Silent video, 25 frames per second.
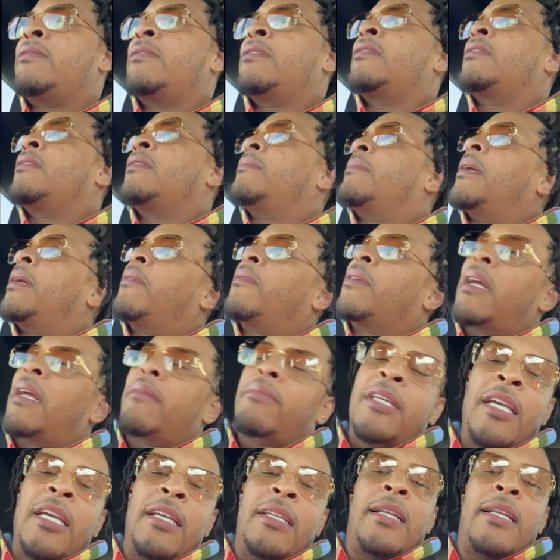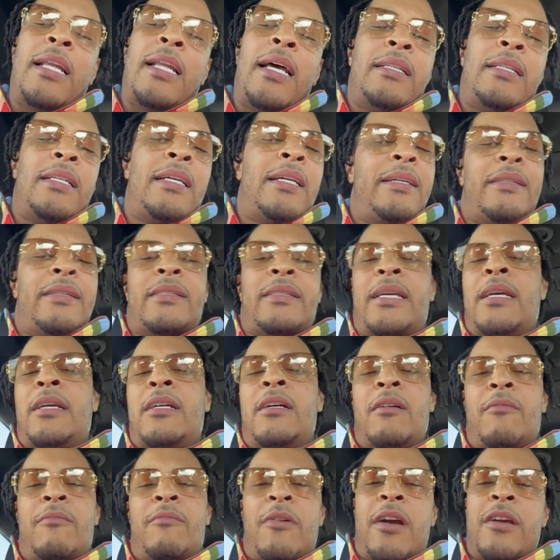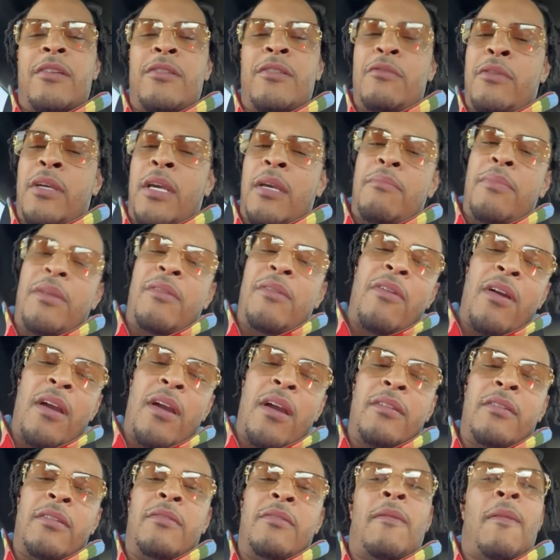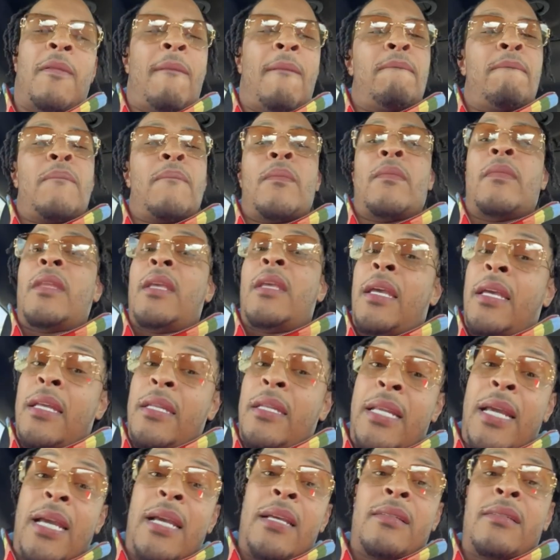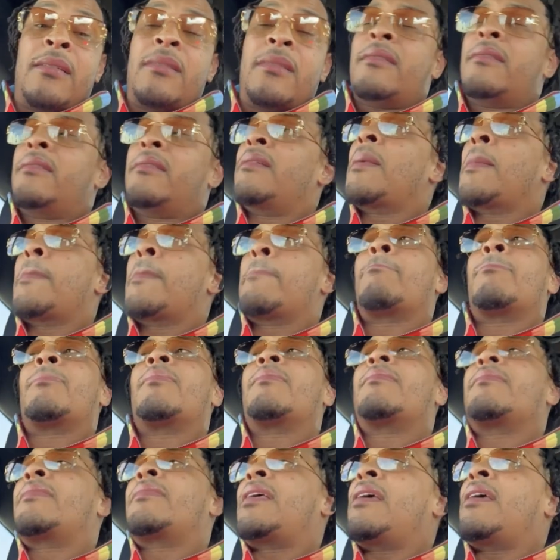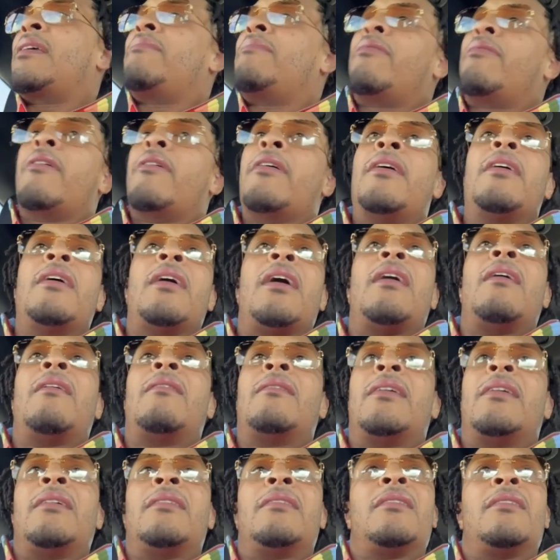you. And when I'm kicking it like that, can't come around you, can't be around you. And that's can't bring all